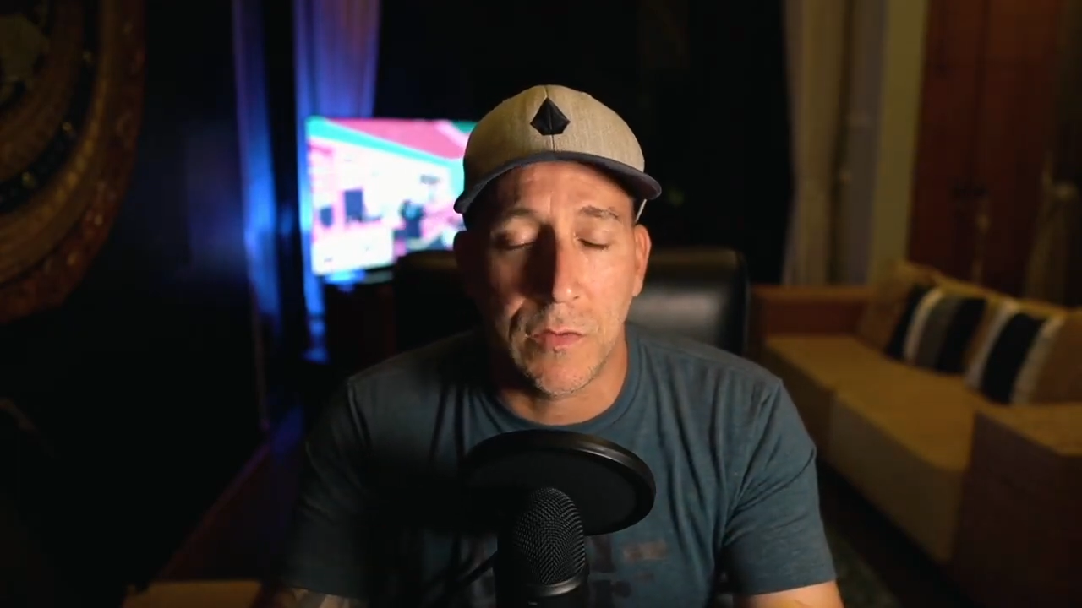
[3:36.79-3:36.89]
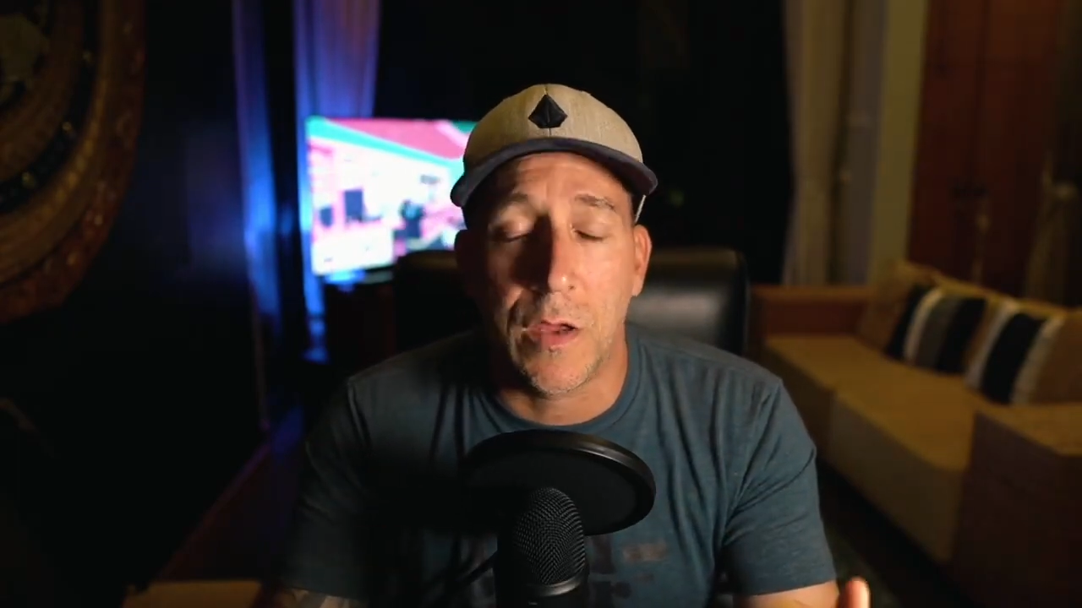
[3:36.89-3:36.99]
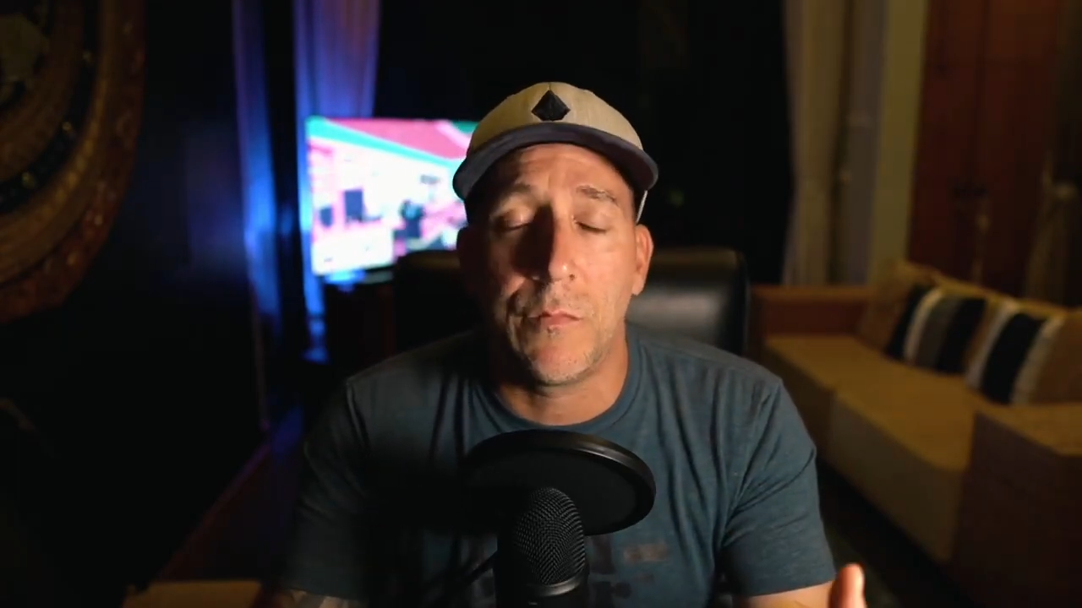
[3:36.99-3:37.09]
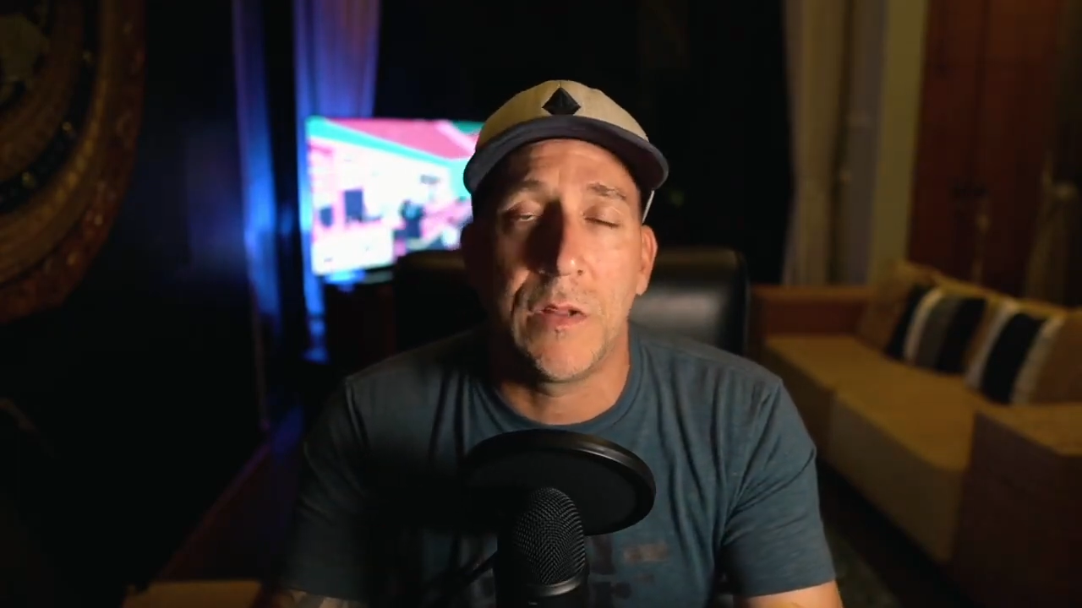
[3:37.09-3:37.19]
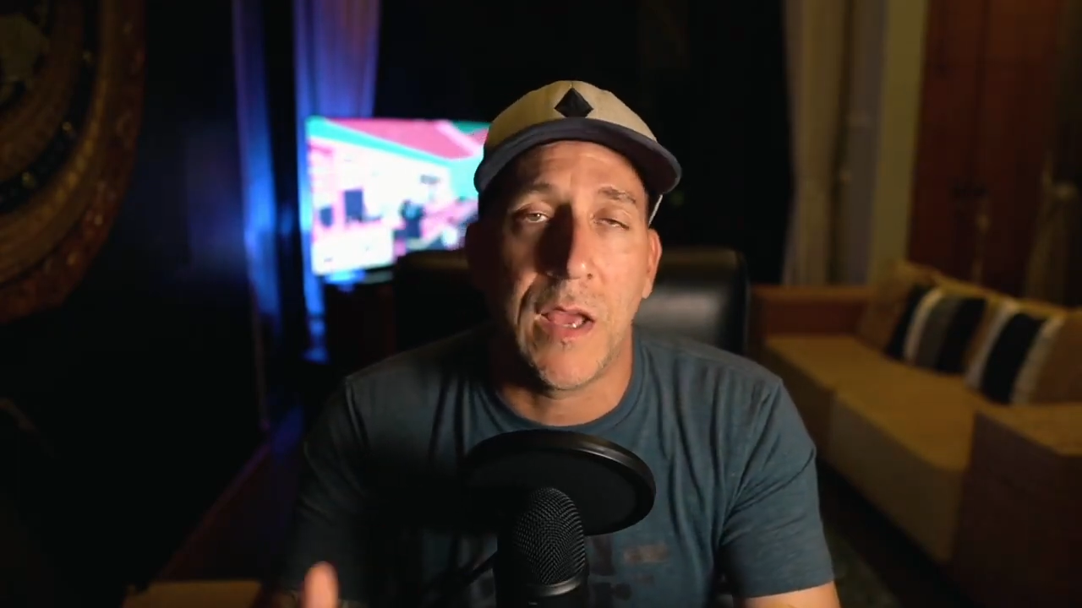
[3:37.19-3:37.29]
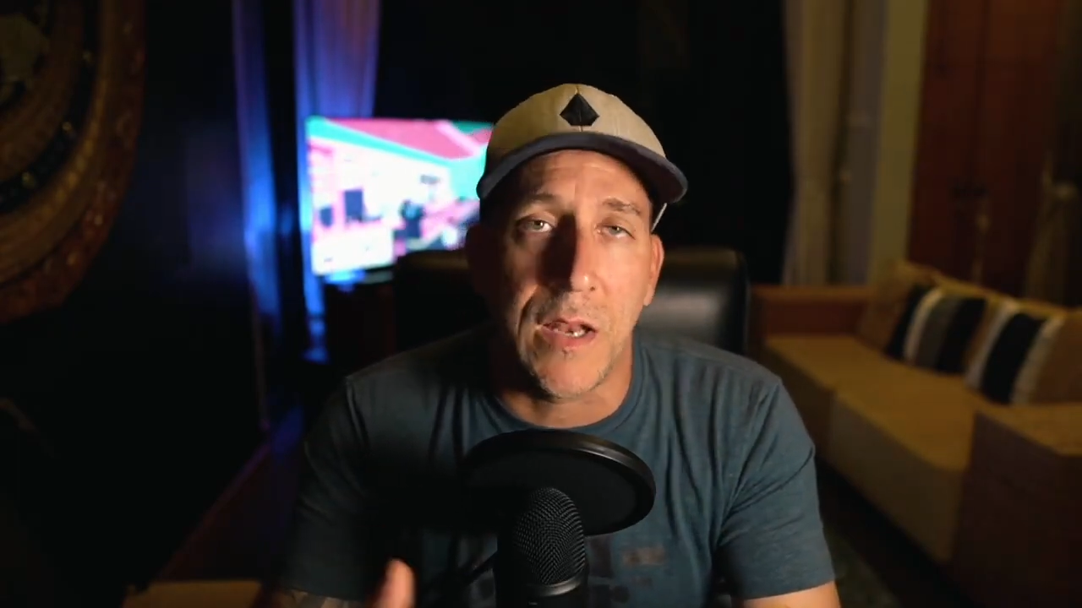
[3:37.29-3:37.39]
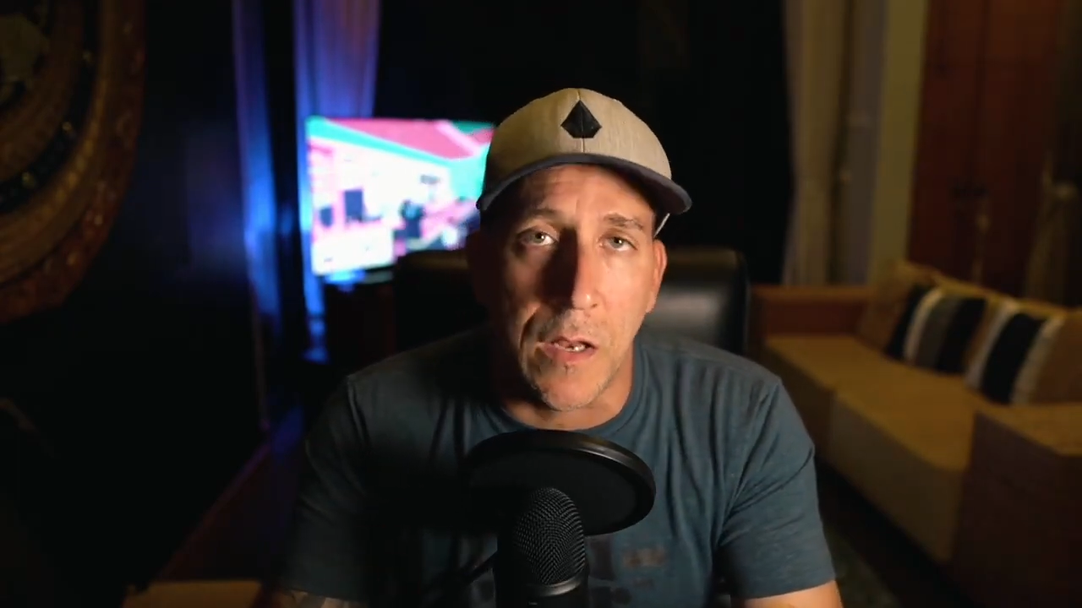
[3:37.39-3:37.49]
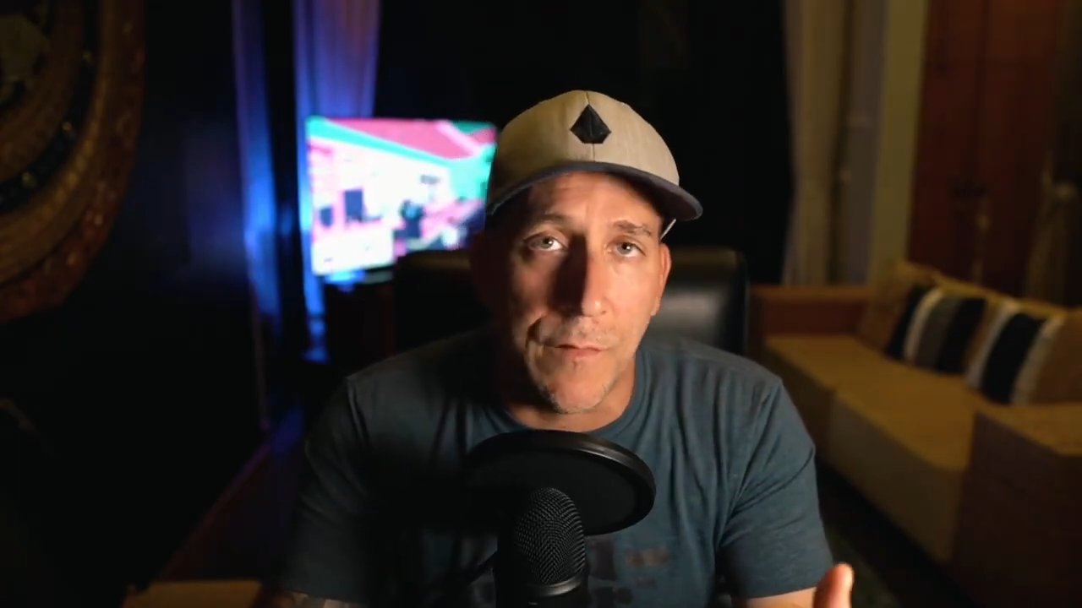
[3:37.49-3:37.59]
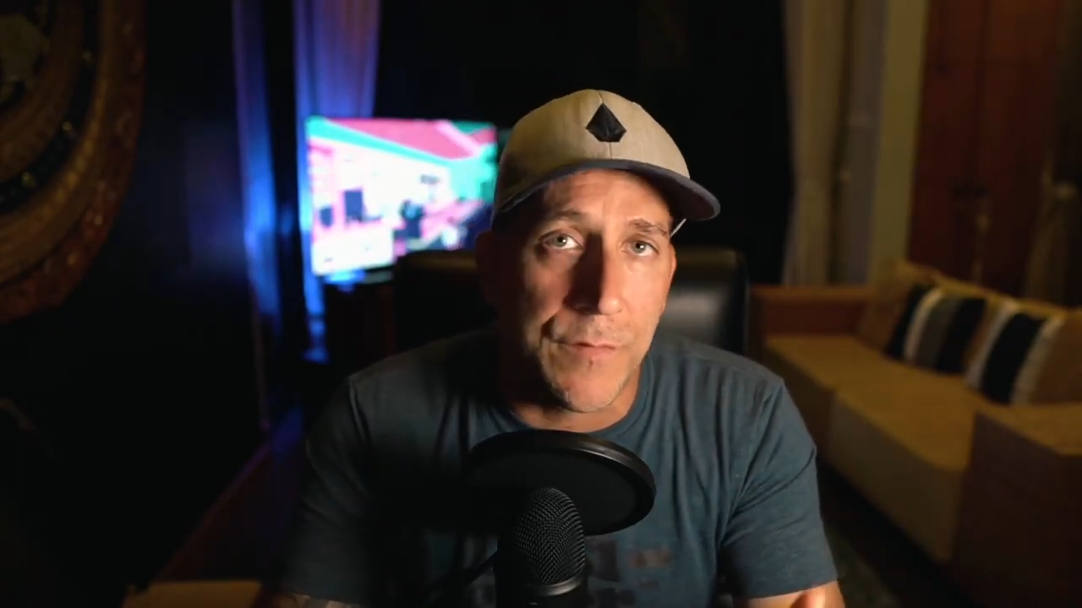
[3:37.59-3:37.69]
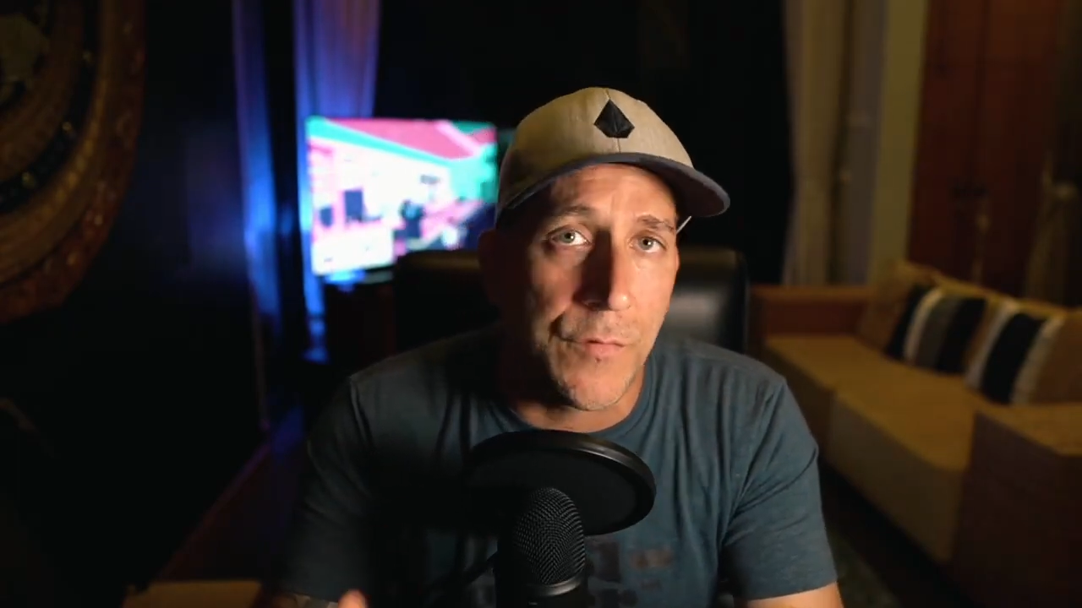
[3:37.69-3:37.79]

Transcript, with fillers: can relate and if